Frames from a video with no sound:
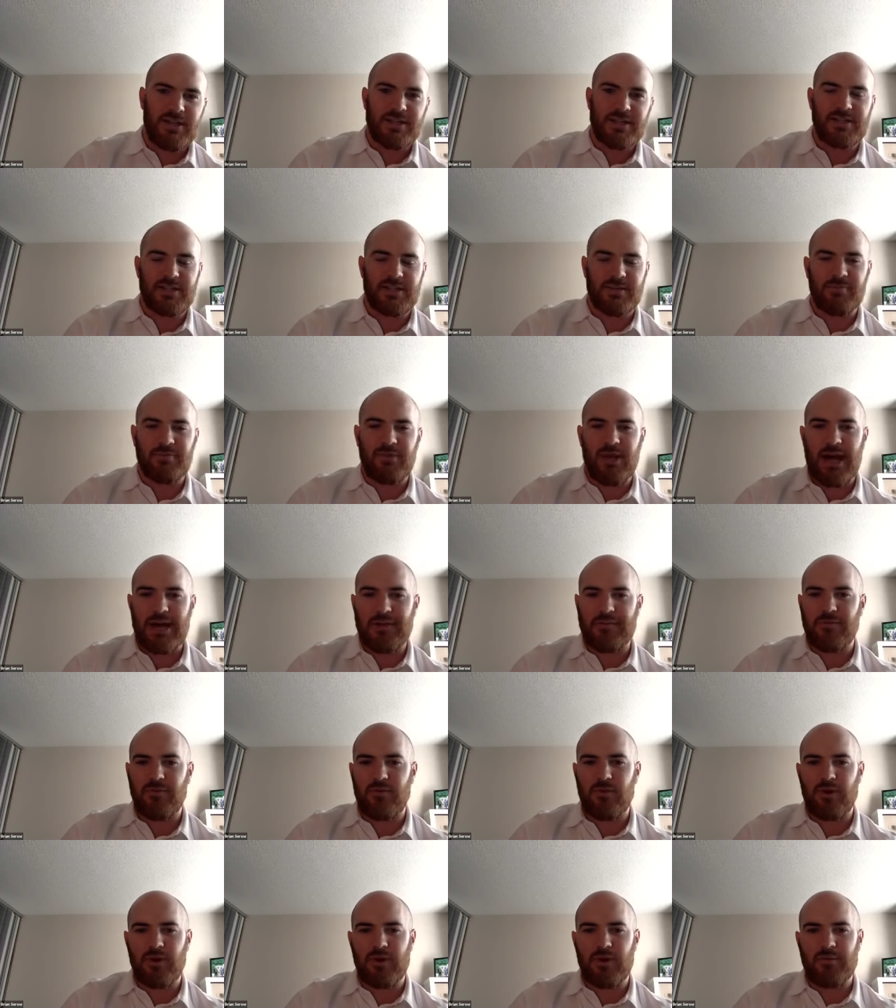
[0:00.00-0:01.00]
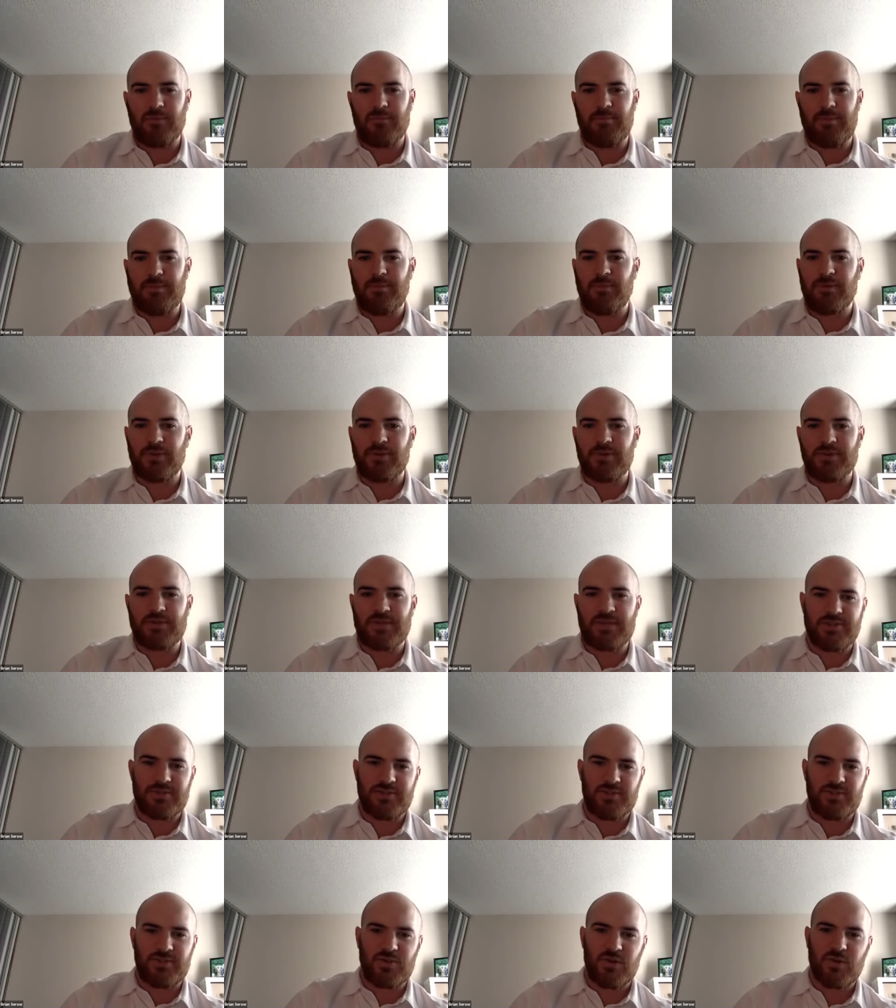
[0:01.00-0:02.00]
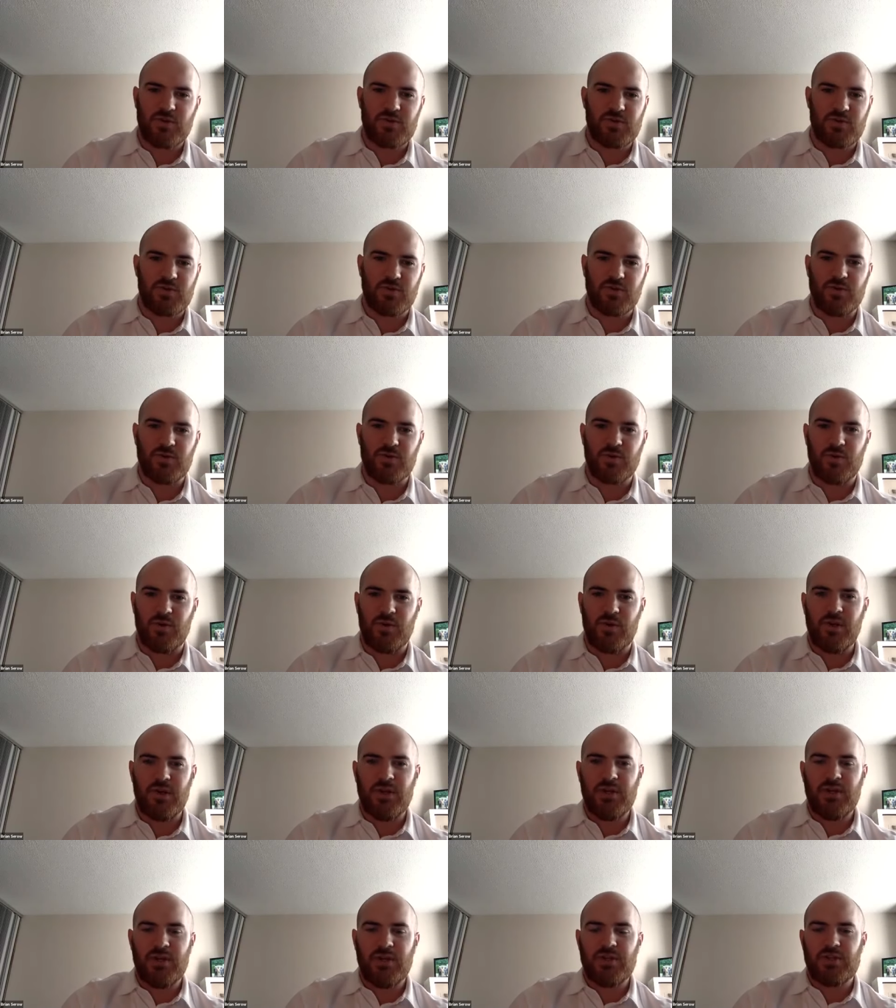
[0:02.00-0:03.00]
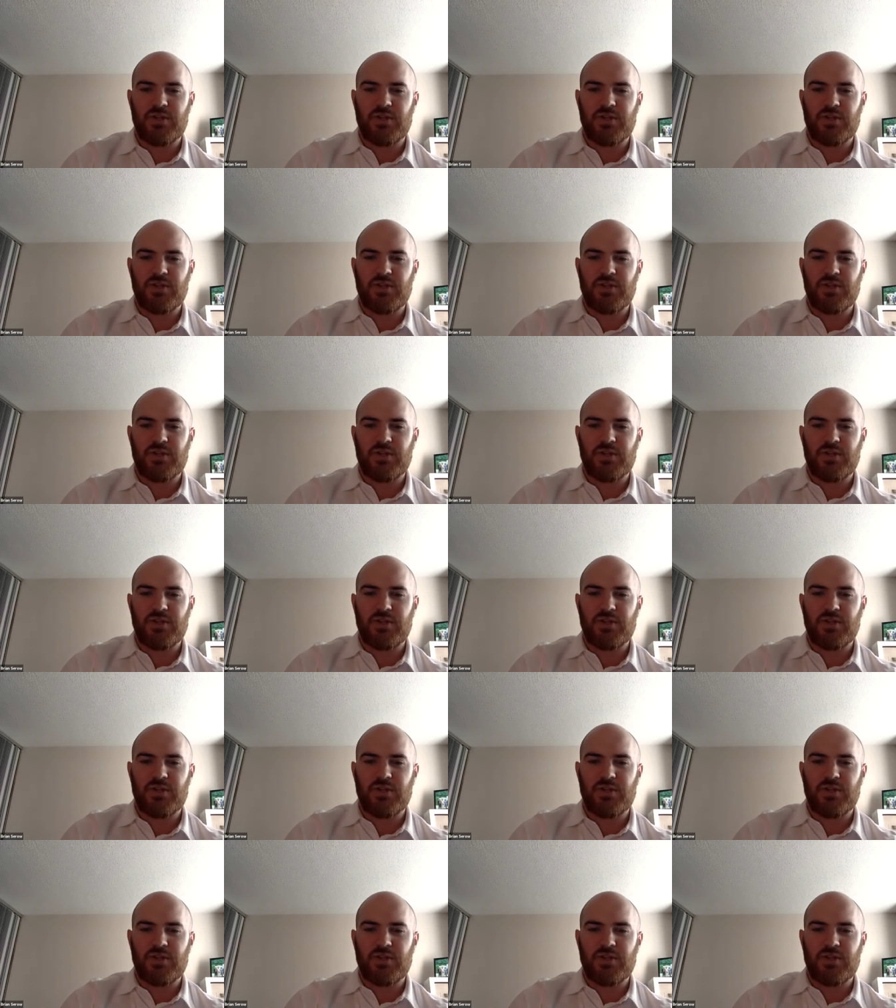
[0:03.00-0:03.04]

to the platform. People are using it as a social tool.